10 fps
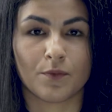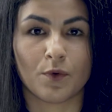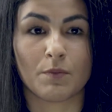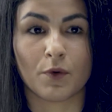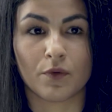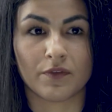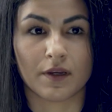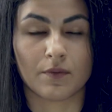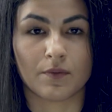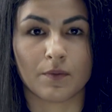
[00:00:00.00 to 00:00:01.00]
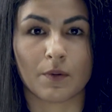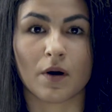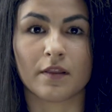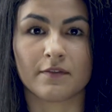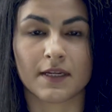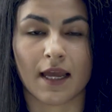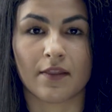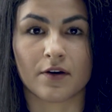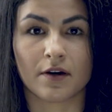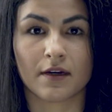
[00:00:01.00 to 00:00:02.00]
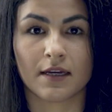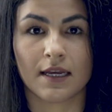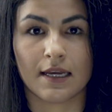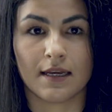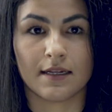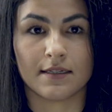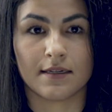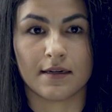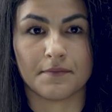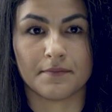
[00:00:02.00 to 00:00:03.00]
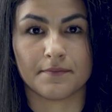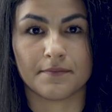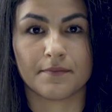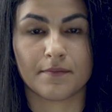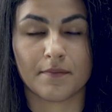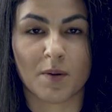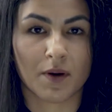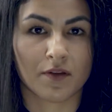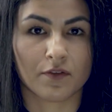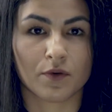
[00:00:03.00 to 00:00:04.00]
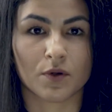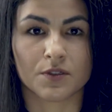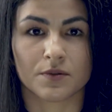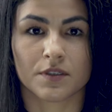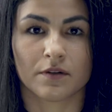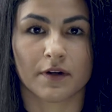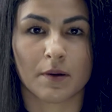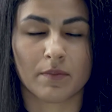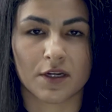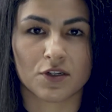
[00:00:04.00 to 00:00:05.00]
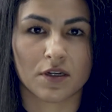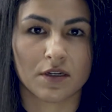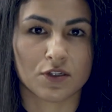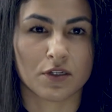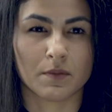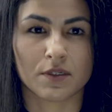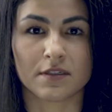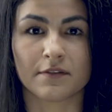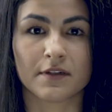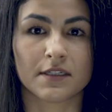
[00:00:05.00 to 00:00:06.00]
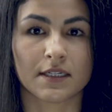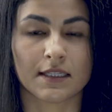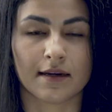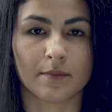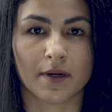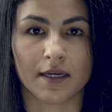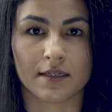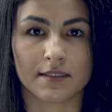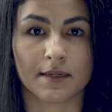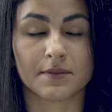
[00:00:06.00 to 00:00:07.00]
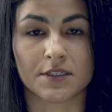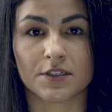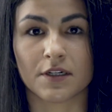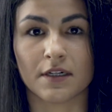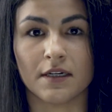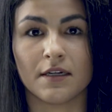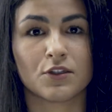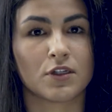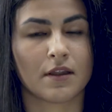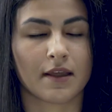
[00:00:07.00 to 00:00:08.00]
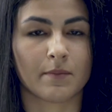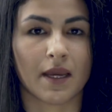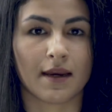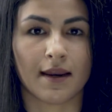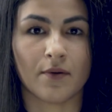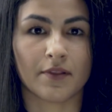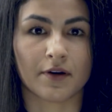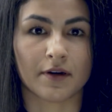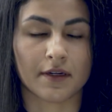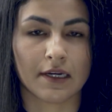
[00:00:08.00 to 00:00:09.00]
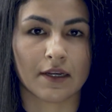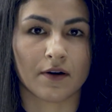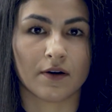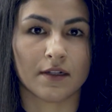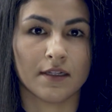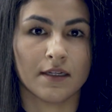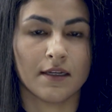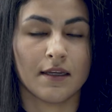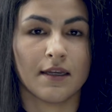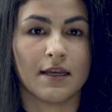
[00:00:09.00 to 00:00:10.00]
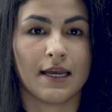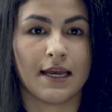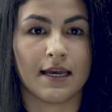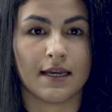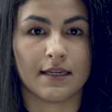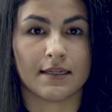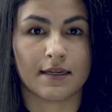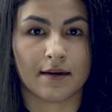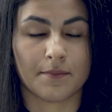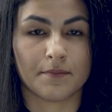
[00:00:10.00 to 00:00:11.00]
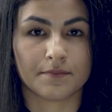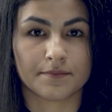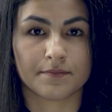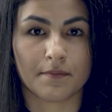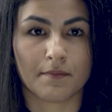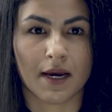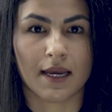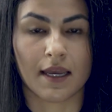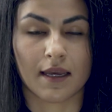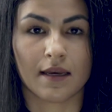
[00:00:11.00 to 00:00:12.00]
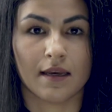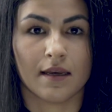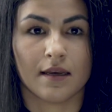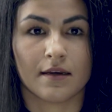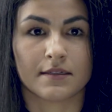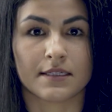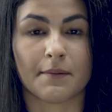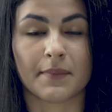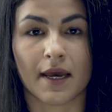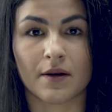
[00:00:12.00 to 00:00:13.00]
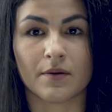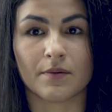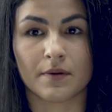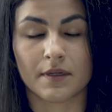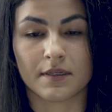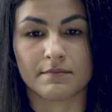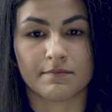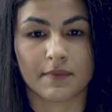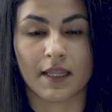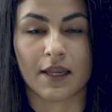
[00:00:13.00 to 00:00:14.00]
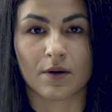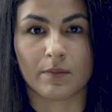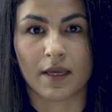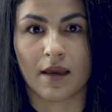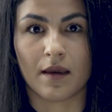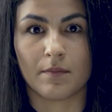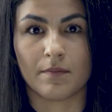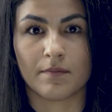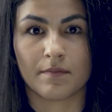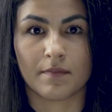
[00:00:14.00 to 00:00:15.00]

we moved, and we were all living together. And my mother, of course, was still very impatient, and she most definitely didn't like my stepsister. She didn't like me hanging out with her at all. And my stepdad later became